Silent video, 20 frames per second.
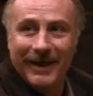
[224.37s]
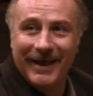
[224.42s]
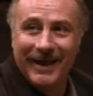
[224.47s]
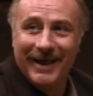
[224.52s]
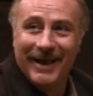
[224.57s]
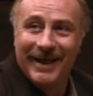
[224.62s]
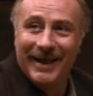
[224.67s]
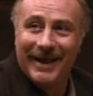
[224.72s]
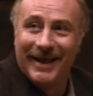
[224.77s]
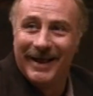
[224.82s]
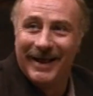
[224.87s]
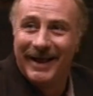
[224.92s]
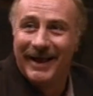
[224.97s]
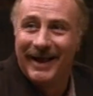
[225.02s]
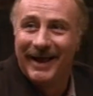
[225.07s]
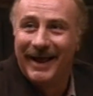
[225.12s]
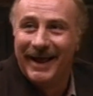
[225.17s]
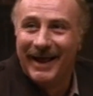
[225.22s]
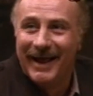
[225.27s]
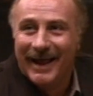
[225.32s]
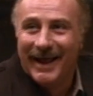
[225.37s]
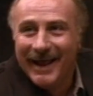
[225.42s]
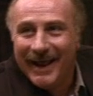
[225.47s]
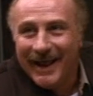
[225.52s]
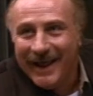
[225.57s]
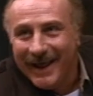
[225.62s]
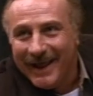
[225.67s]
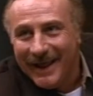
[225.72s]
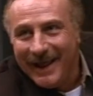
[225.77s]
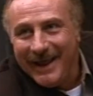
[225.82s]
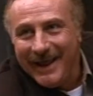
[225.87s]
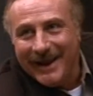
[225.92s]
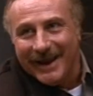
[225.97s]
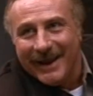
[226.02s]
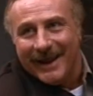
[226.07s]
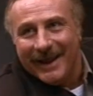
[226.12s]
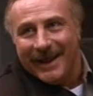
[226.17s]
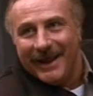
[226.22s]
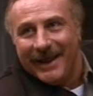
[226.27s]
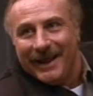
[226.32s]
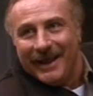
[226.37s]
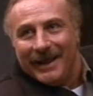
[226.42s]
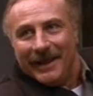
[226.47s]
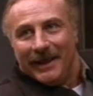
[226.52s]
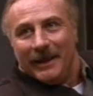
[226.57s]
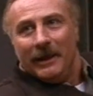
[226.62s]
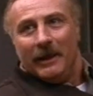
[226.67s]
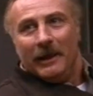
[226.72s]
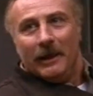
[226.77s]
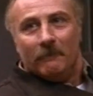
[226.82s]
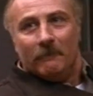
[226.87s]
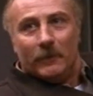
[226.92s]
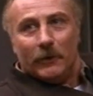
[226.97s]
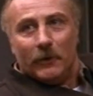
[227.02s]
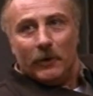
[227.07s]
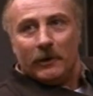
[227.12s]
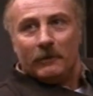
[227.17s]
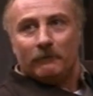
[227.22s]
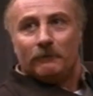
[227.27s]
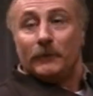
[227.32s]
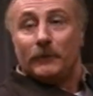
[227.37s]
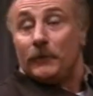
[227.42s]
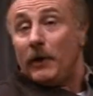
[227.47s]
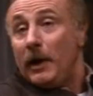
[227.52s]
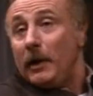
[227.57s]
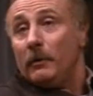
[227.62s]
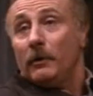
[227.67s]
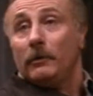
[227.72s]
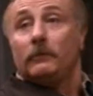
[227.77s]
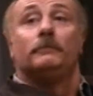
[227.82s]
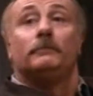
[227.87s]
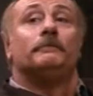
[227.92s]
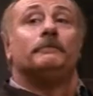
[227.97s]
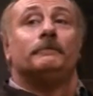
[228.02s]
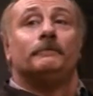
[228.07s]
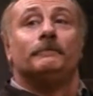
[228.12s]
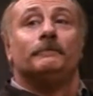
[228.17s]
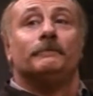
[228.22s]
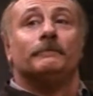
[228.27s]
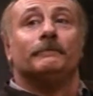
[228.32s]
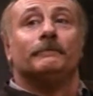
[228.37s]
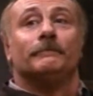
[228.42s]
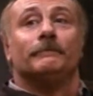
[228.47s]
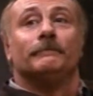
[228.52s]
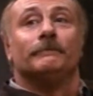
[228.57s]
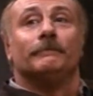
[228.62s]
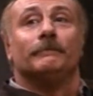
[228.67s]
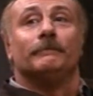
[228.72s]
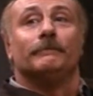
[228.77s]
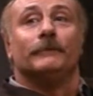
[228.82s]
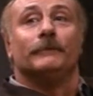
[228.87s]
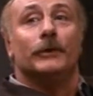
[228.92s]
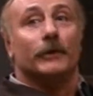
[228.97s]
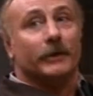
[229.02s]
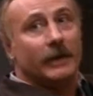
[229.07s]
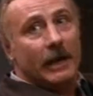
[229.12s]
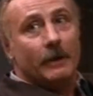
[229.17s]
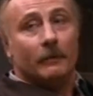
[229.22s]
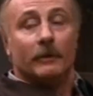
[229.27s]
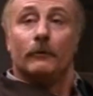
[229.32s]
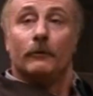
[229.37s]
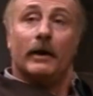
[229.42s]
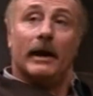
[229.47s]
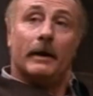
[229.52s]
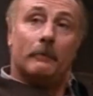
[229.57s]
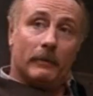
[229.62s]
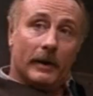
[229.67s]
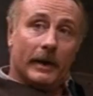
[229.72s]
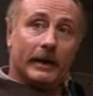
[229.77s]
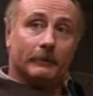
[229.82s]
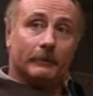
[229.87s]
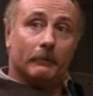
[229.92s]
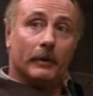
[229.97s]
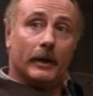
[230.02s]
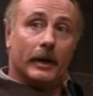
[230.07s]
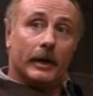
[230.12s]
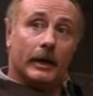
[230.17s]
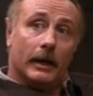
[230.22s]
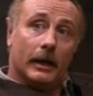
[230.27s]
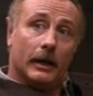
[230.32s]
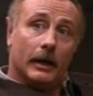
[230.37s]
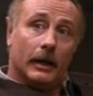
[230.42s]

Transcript: film is Jack Starrett playing Deputy Sergeant Art Galt.